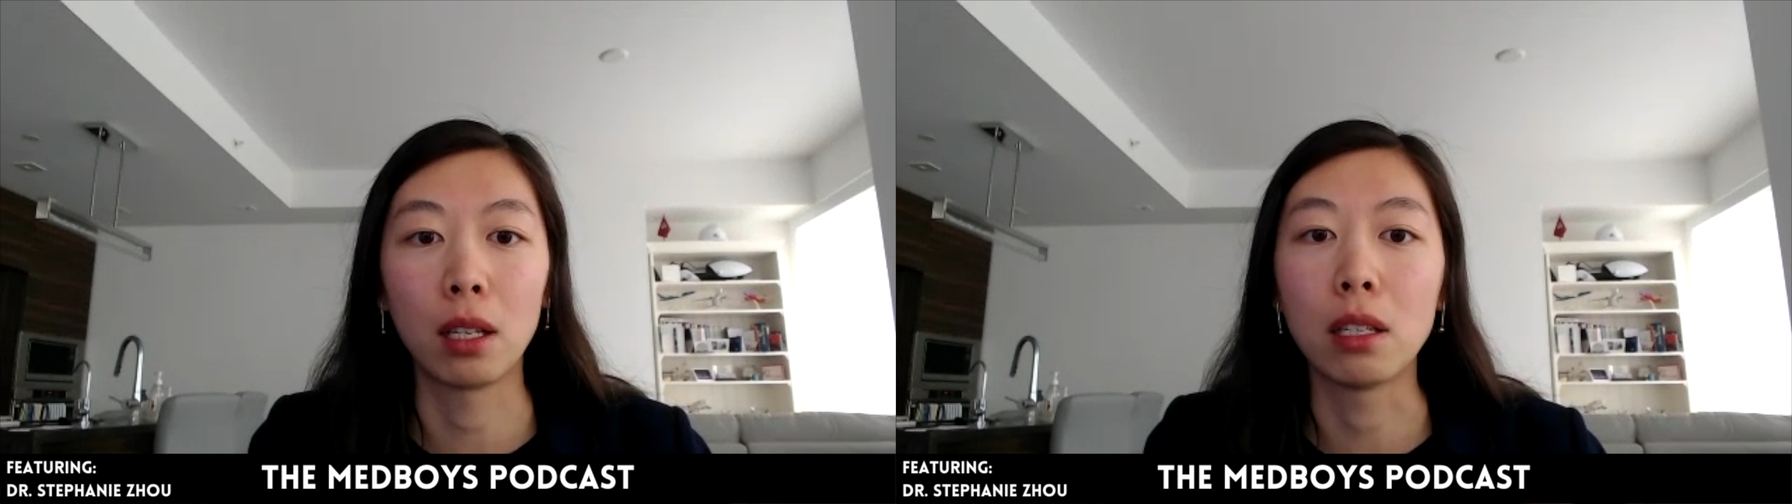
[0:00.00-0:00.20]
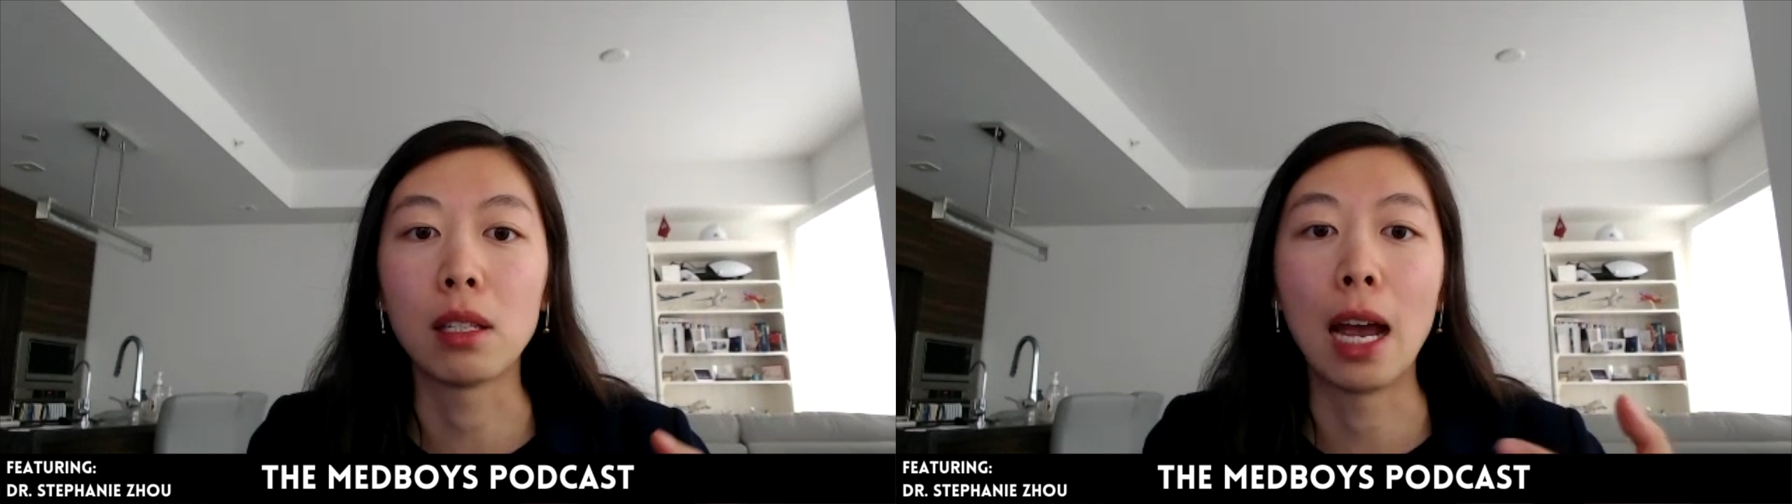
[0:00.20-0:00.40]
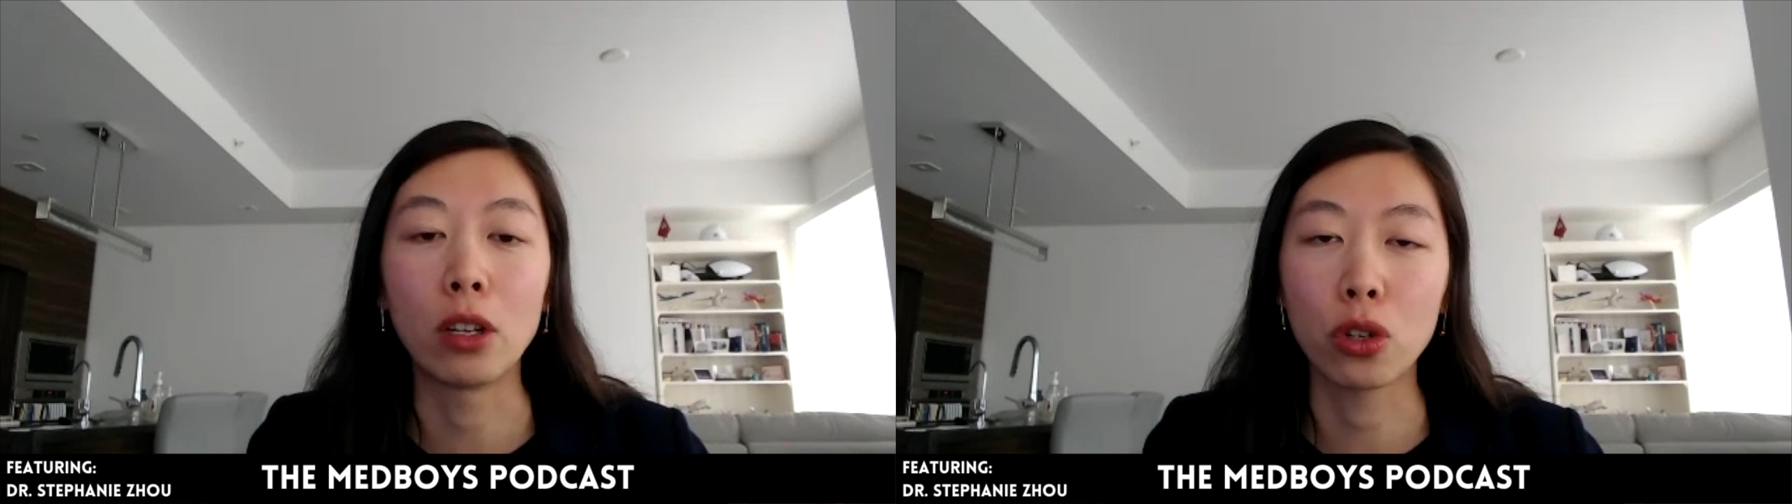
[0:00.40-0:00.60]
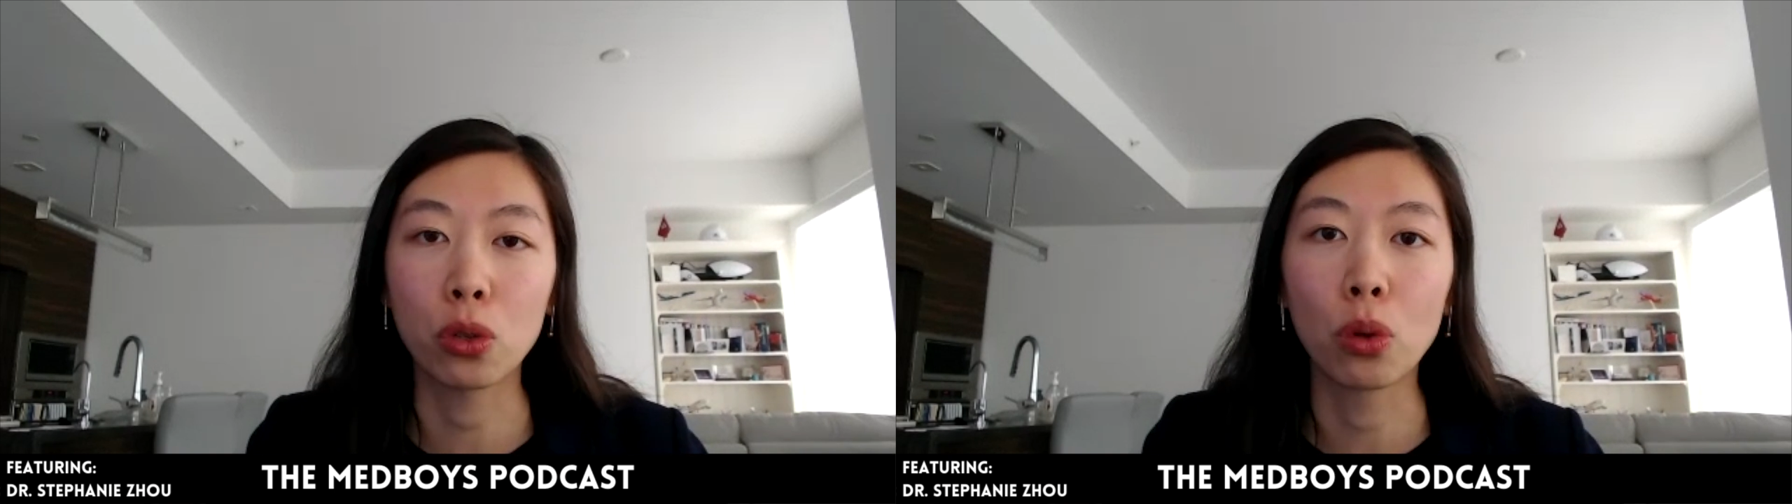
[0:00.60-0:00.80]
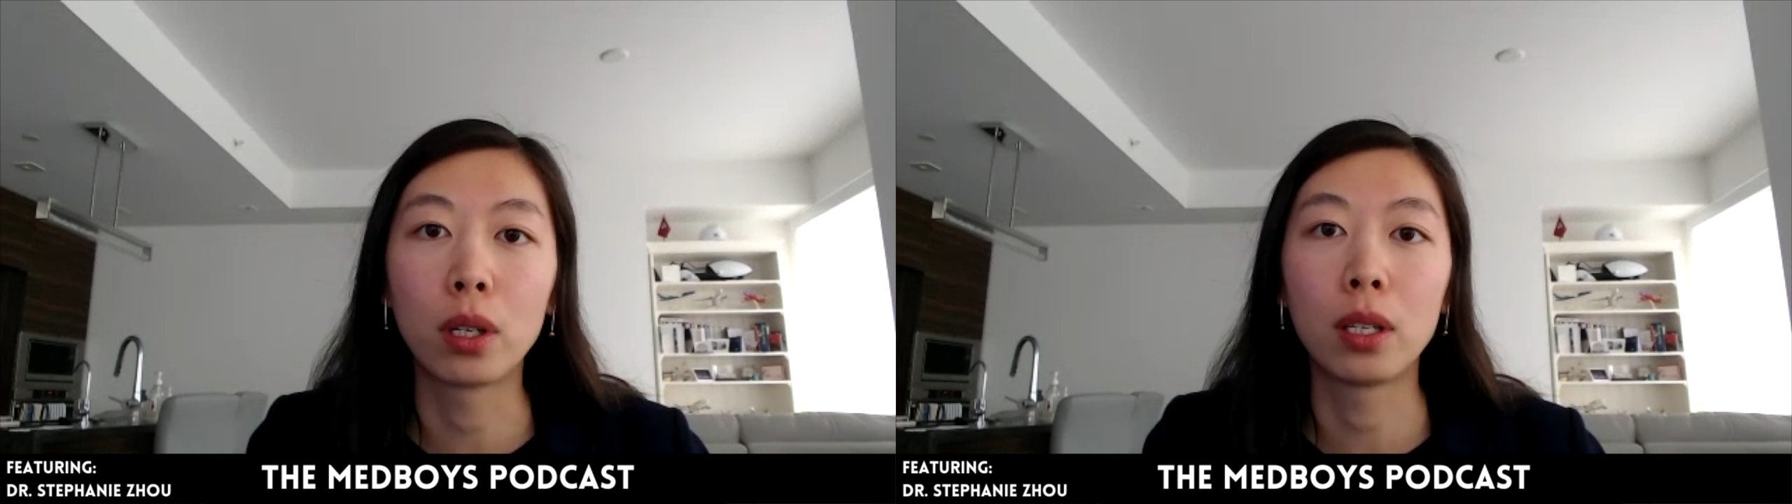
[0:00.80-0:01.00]
designer
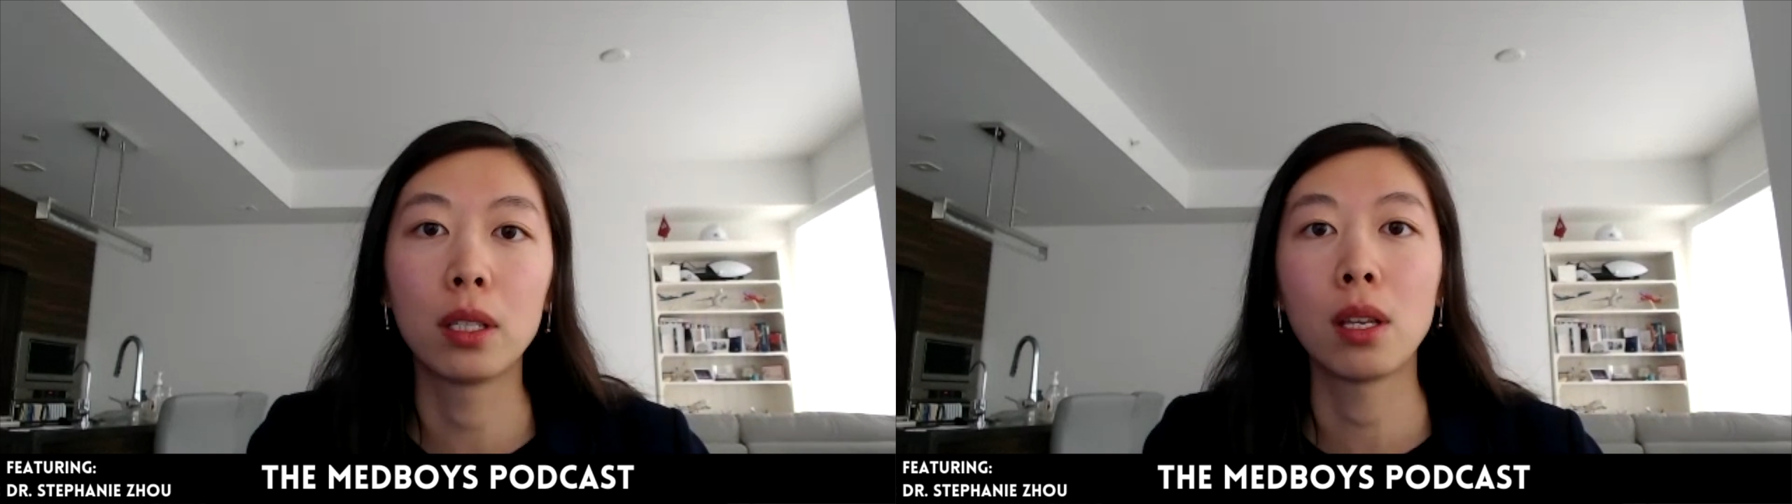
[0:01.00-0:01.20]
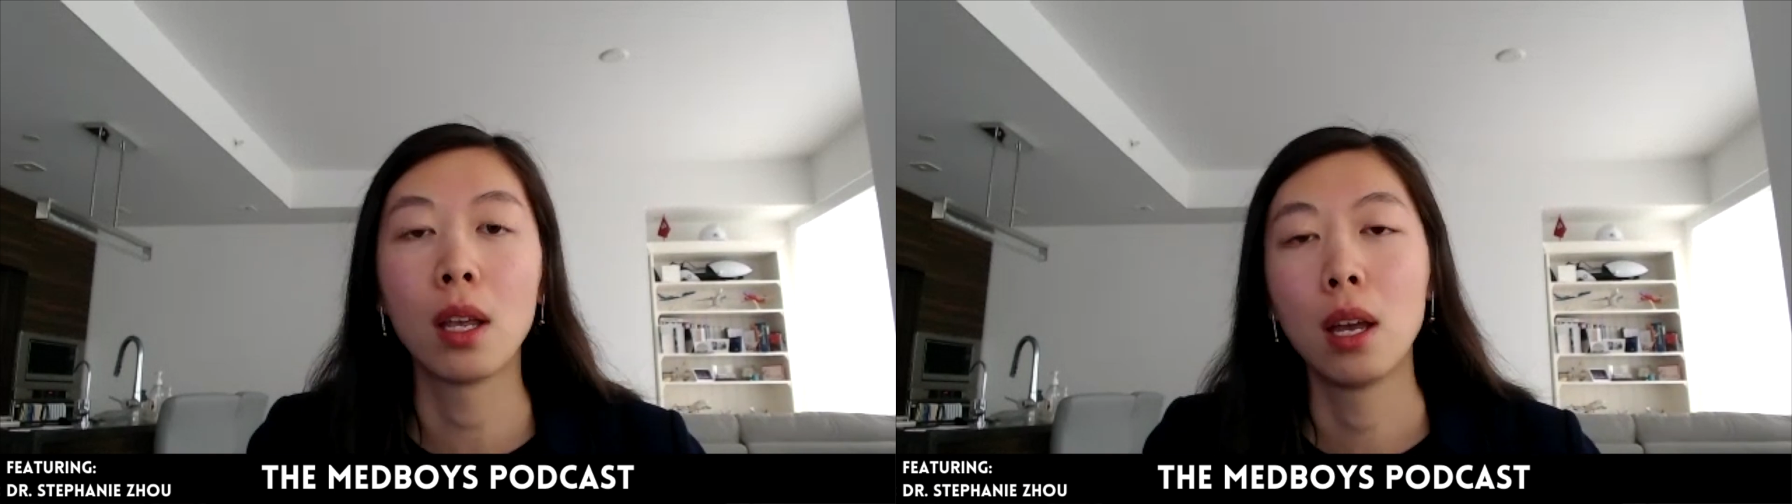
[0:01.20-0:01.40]
stores